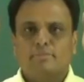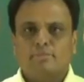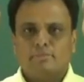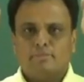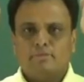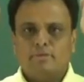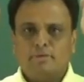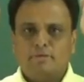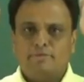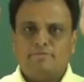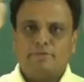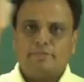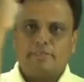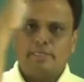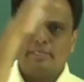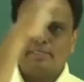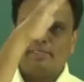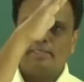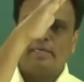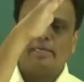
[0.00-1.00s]
So if
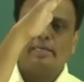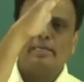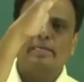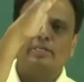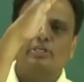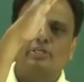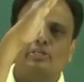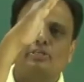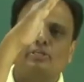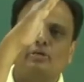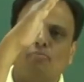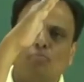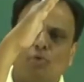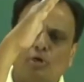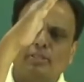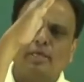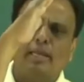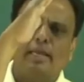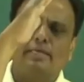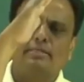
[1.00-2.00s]
this inclinations of
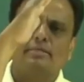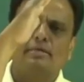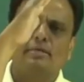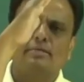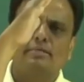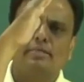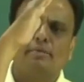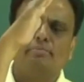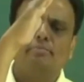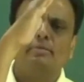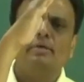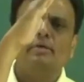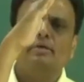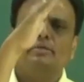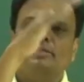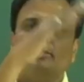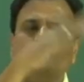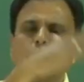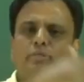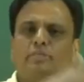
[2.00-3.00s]
both the lines are same,
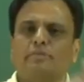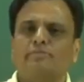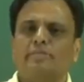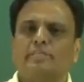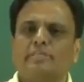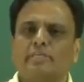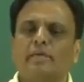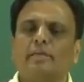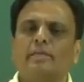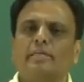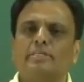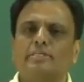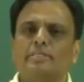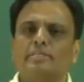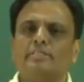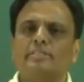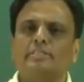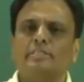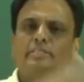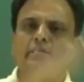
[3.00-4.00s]
suppose if this inclination
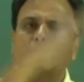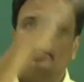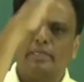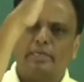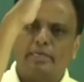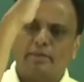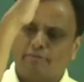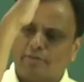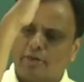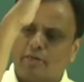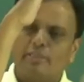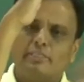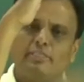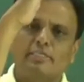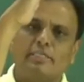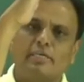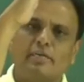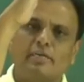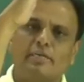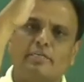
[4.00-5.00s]
is theta, then definitely
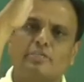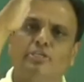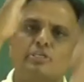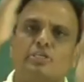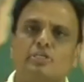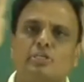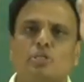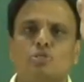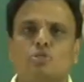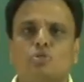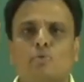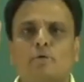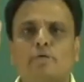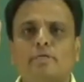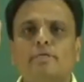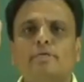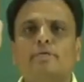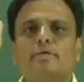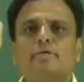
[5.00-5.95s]
this inclination is also what?